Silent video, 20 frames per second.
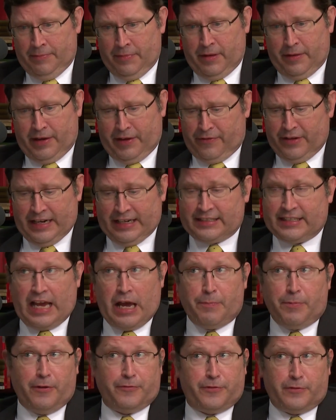I'll give you an
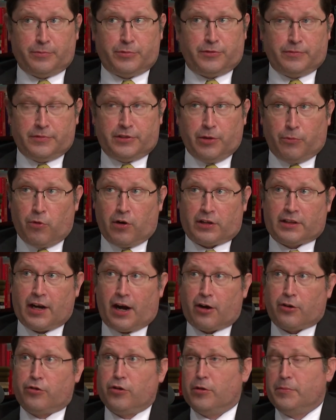example from some work that
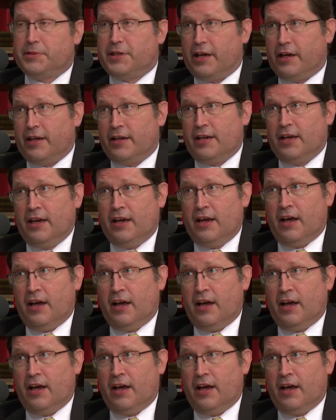our group did.